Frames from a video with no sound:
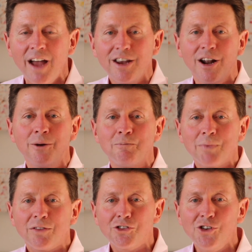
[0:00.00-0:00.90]
You know,
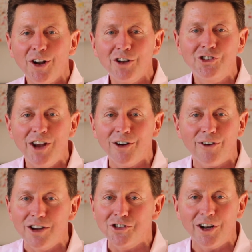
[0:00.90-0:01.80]
there's not a
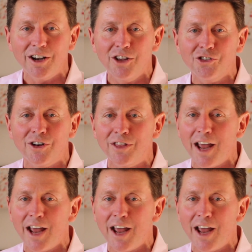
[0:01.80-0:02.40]
generation in history